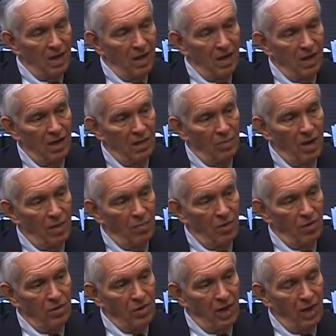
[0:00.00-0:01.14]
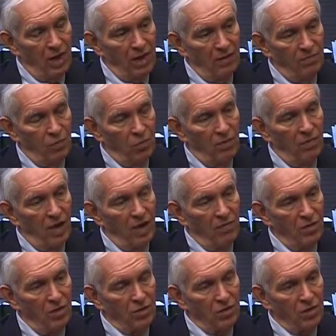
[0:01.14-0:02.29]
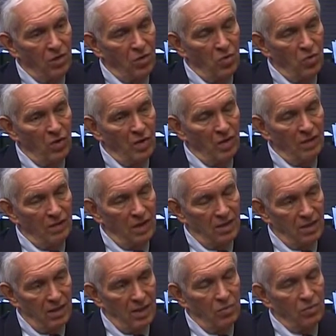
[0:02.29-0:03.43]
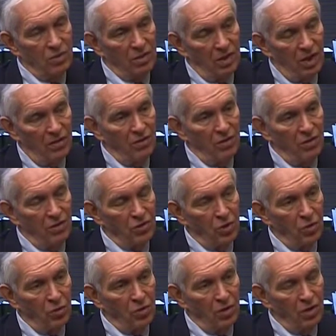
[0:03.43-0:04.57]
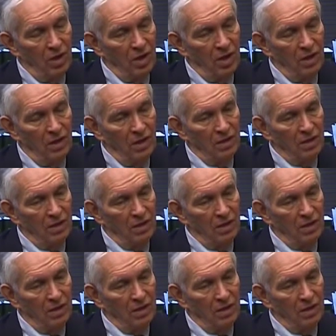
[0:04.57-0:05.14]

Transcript: My brother died 4 or 5 years ago, and as I say, he was 11 years older, and